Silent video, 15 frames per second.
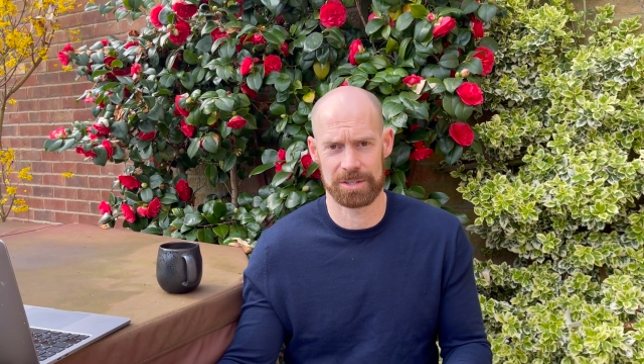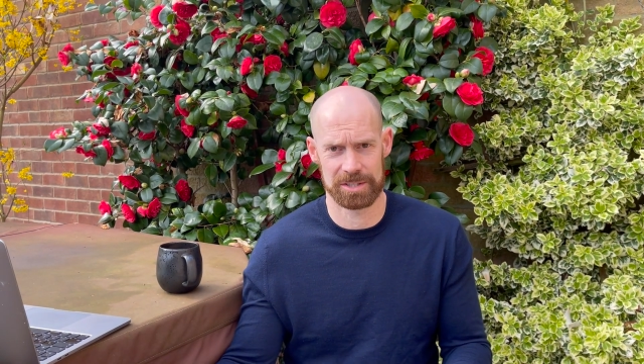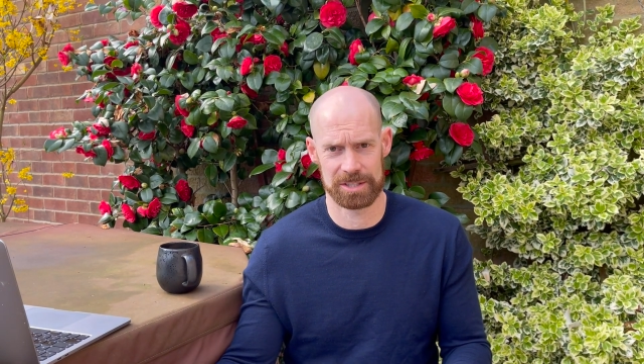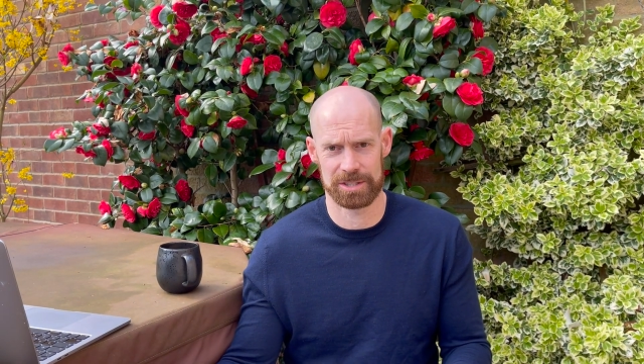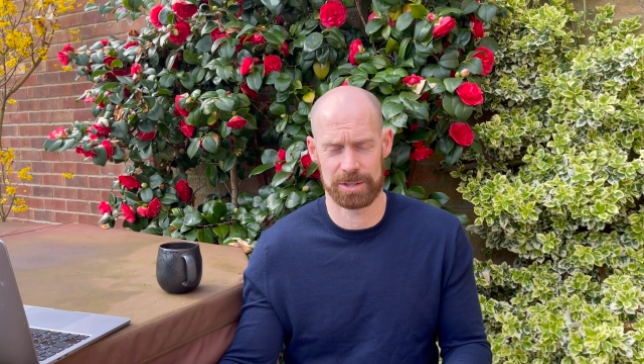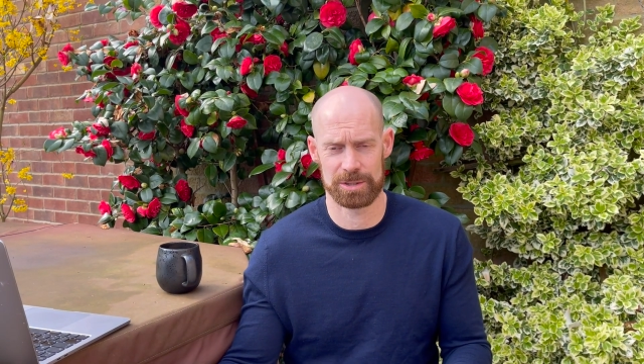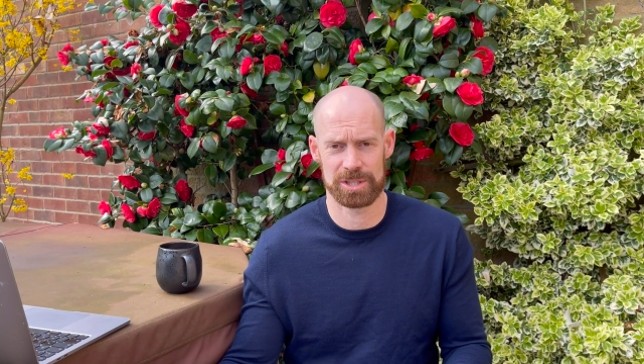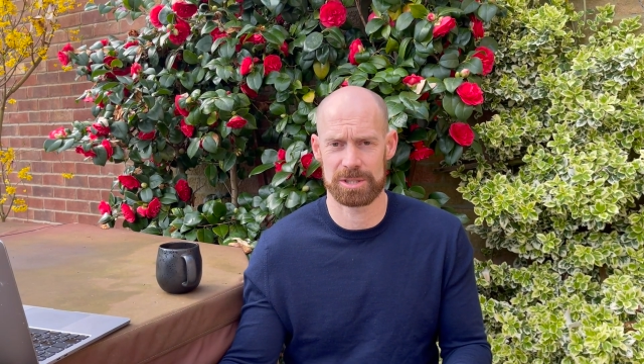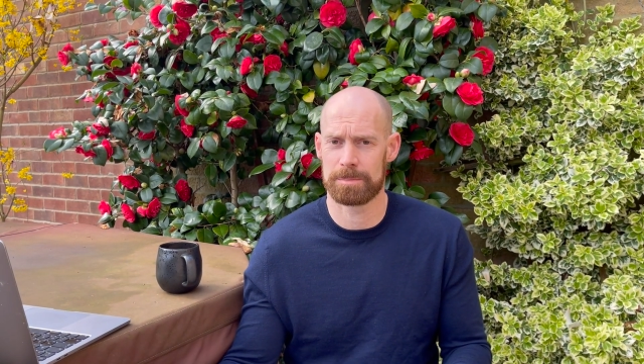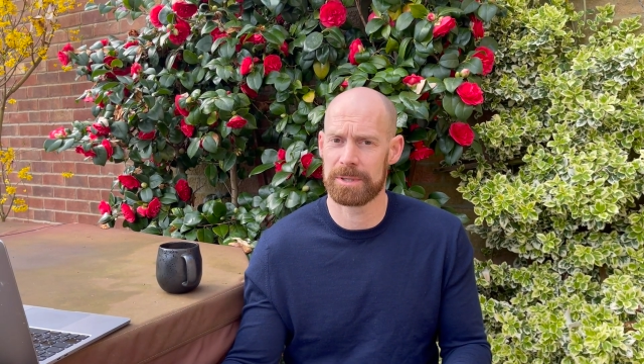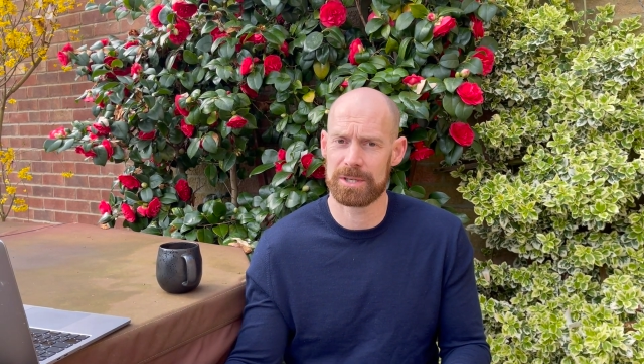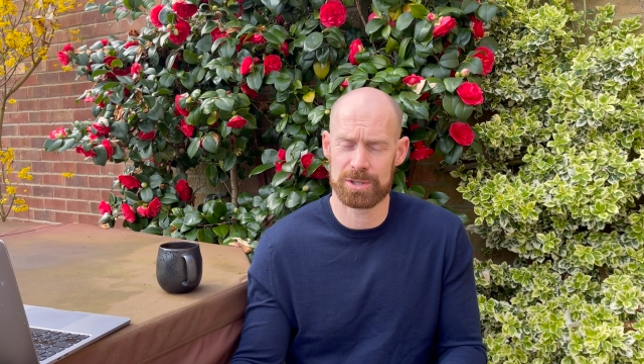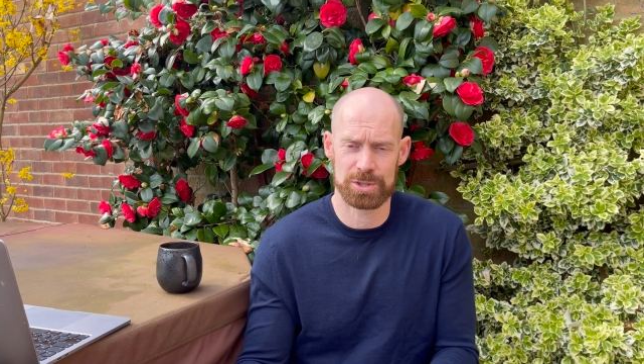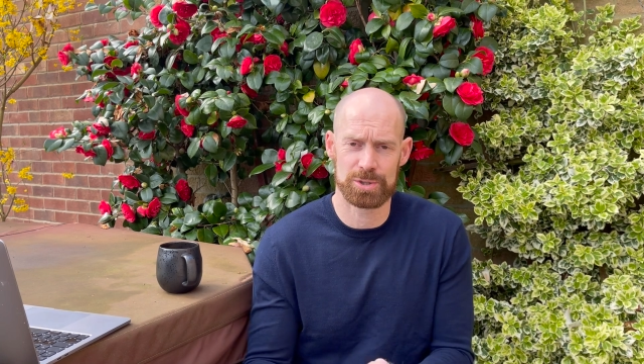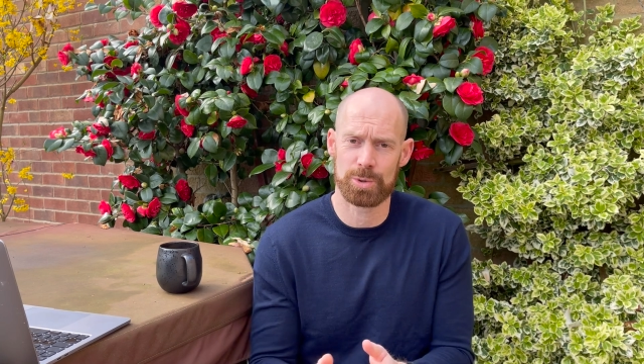to do just
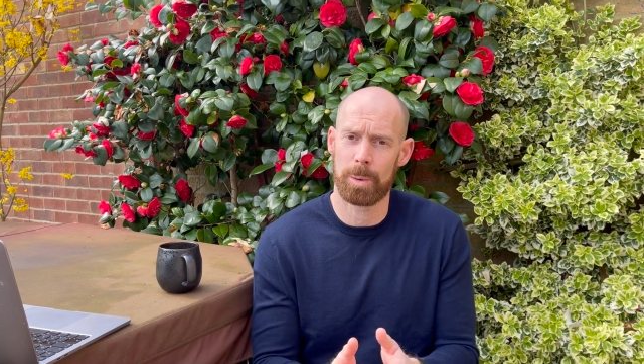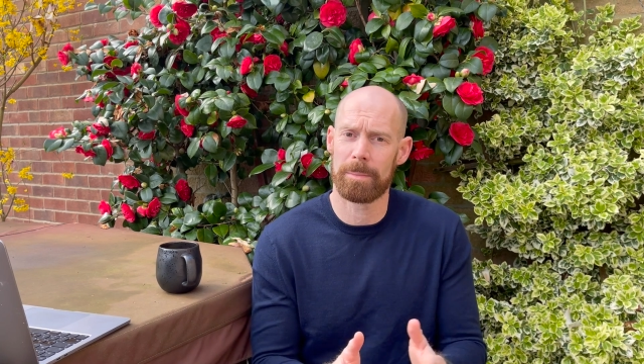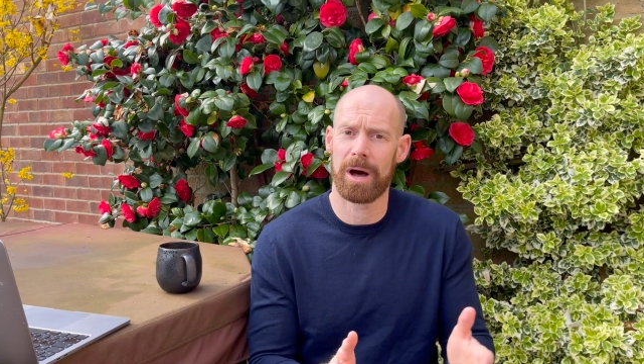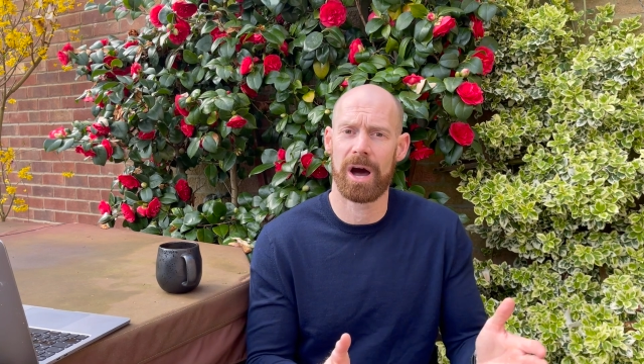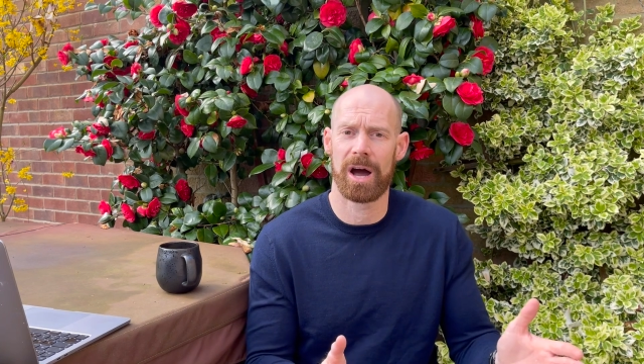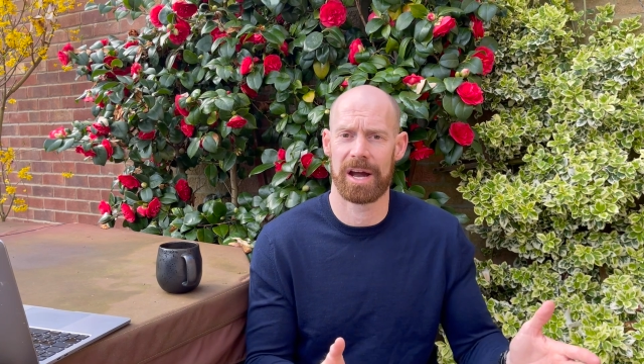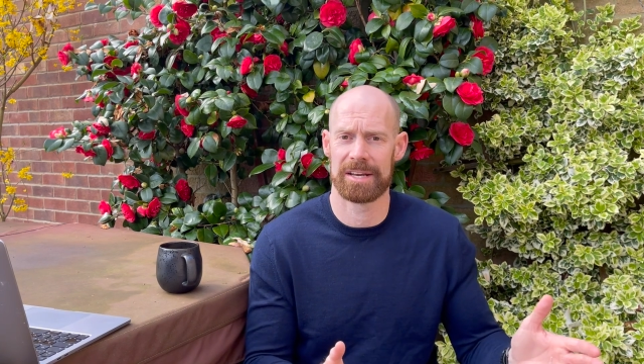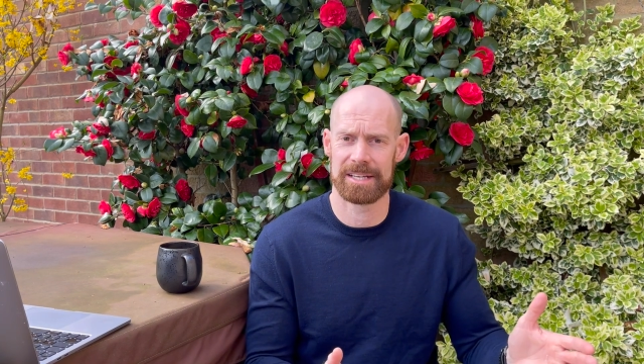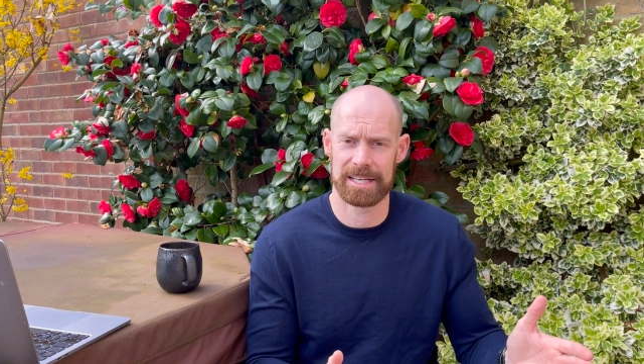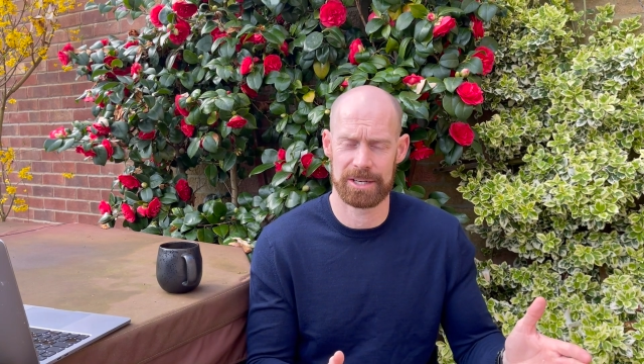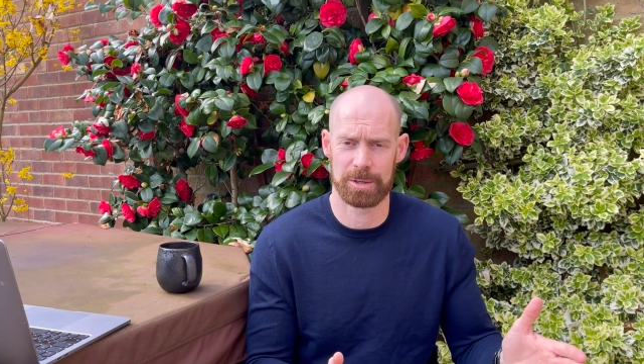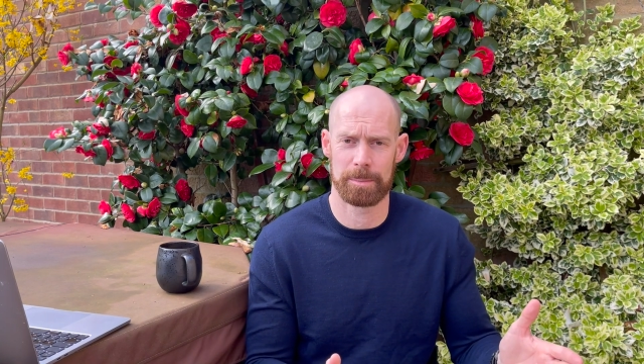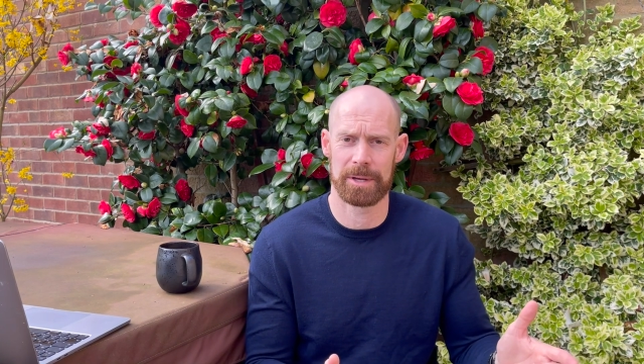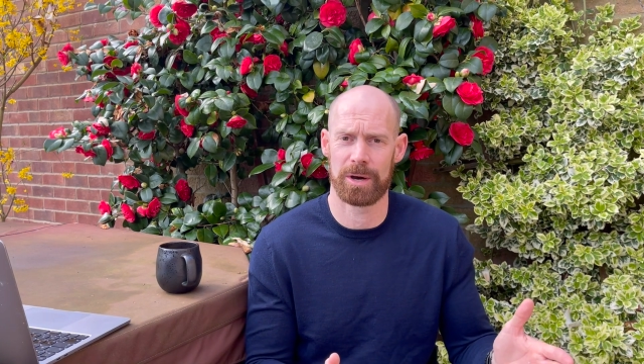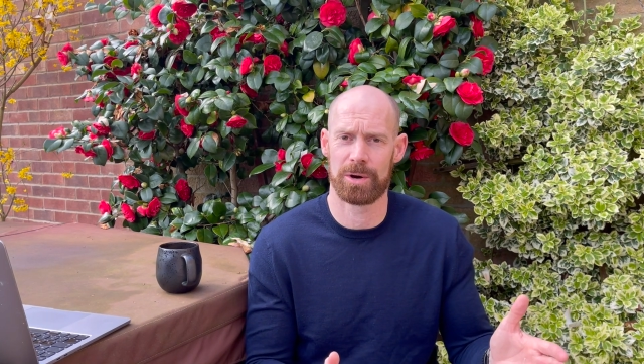because you're behind a little
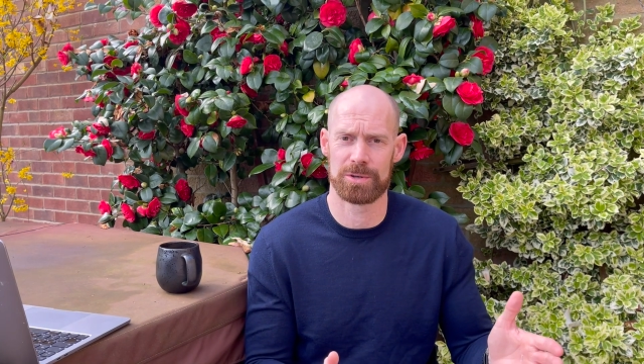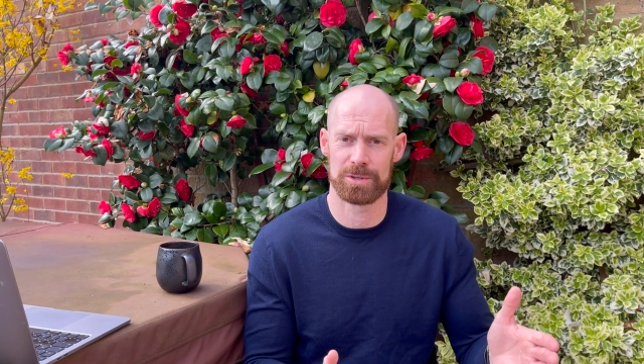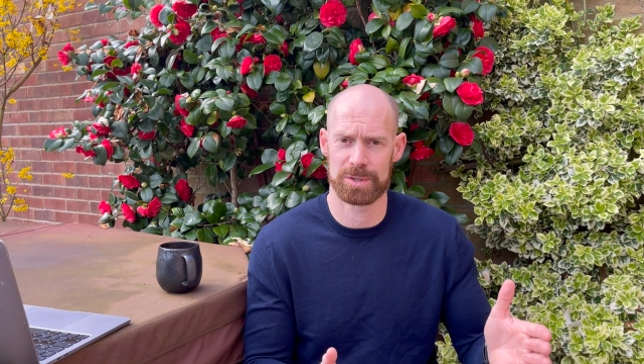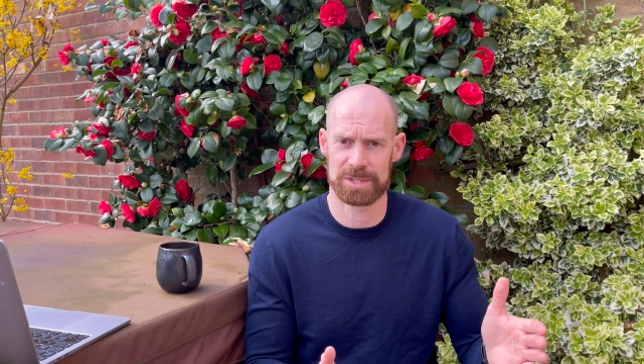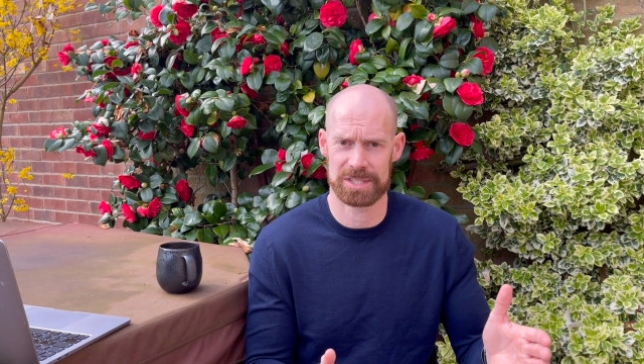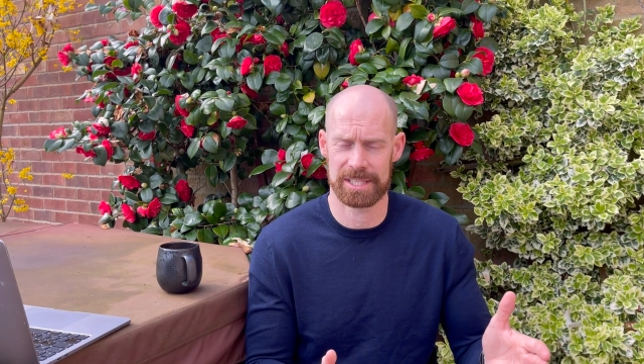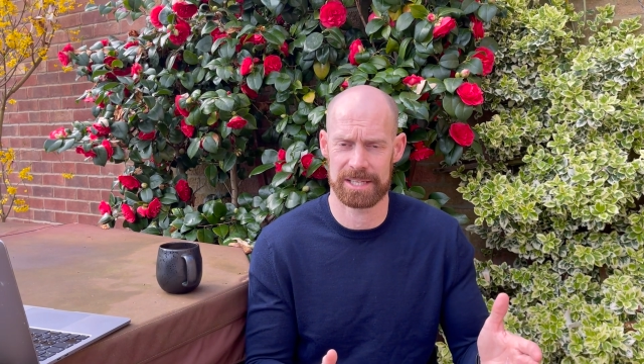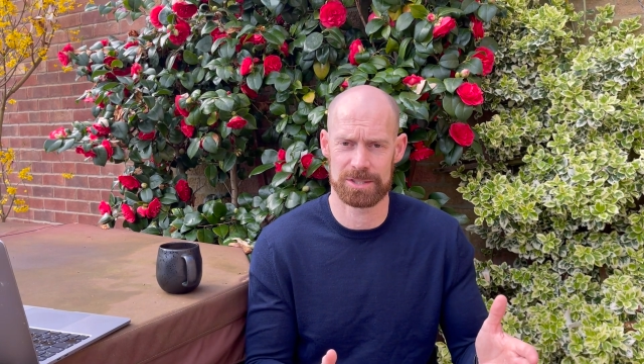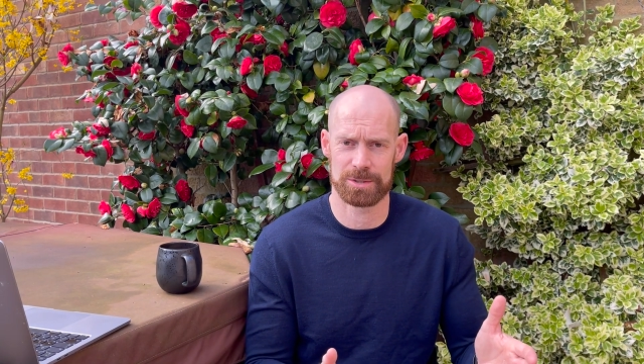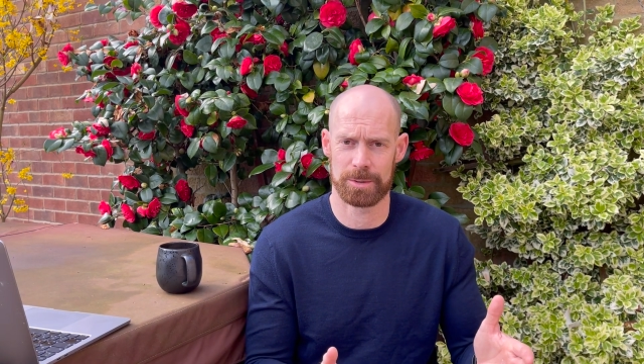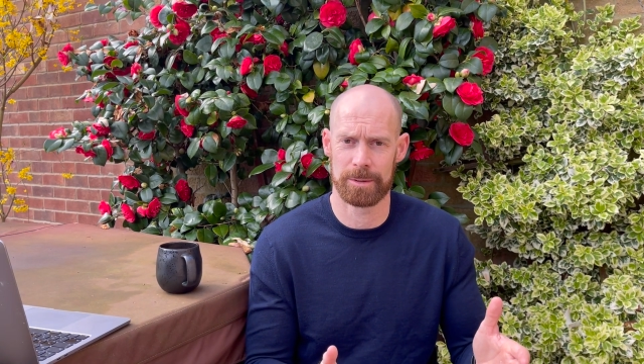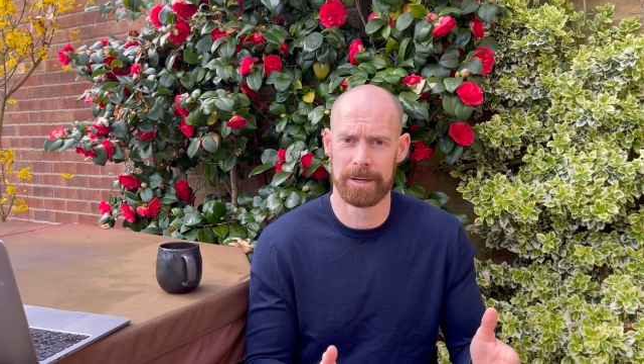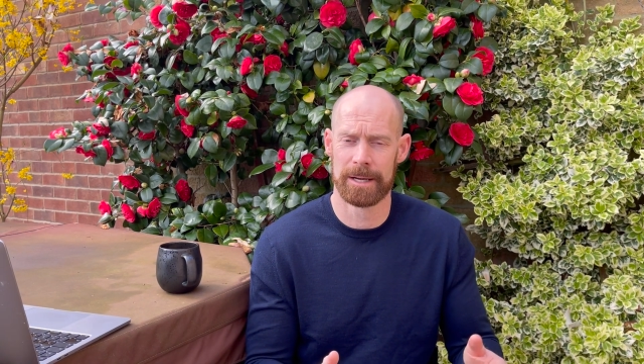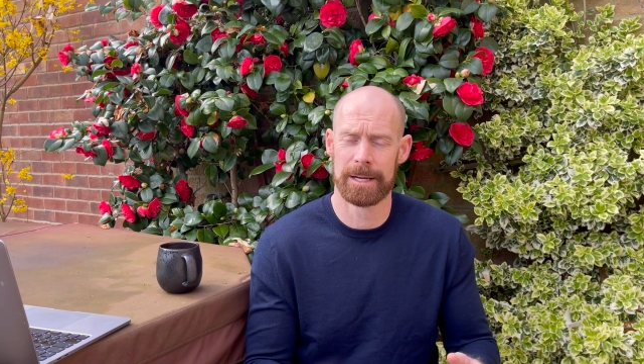bit on your schedule.